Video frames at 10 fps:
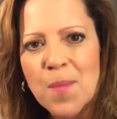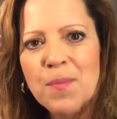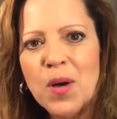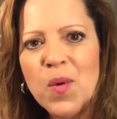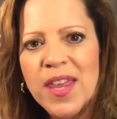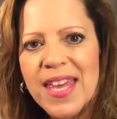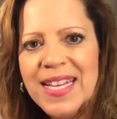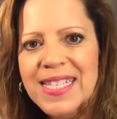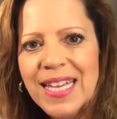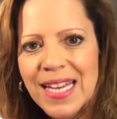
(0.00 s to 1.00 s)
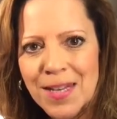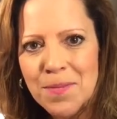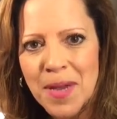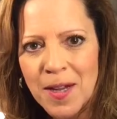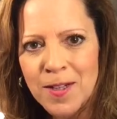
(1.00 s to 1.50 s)
but with his
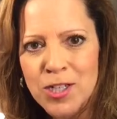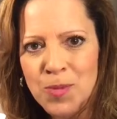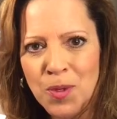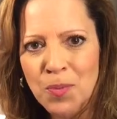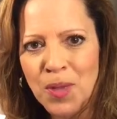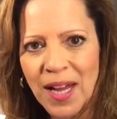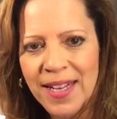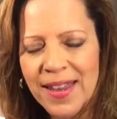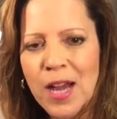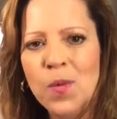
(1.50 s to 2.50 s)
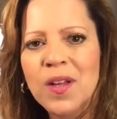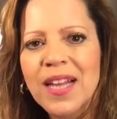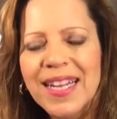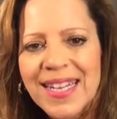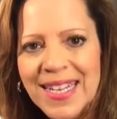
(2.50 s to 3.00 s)
imperishable blood that will
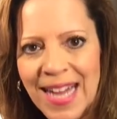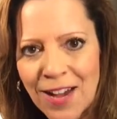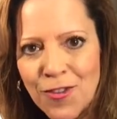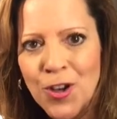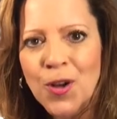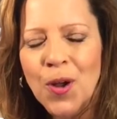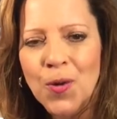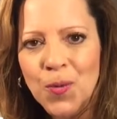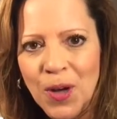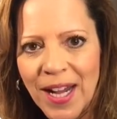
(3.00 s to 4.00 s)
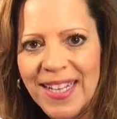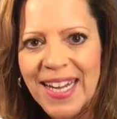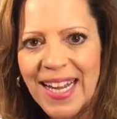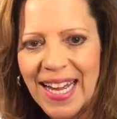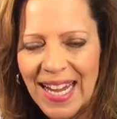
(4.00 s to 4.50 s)
never run
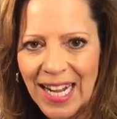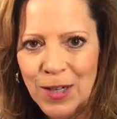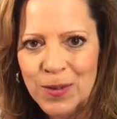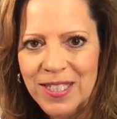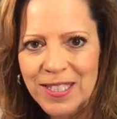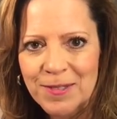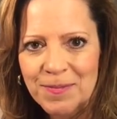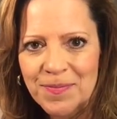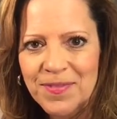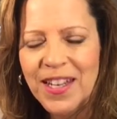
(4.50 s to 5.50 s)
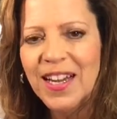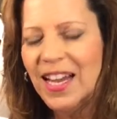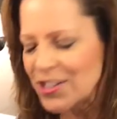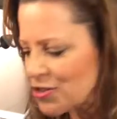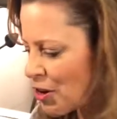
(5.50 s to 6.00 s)
out.
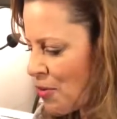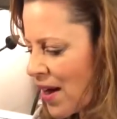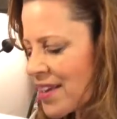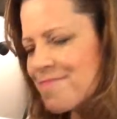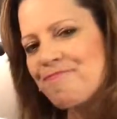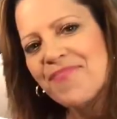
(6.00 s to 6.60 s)
And you know what?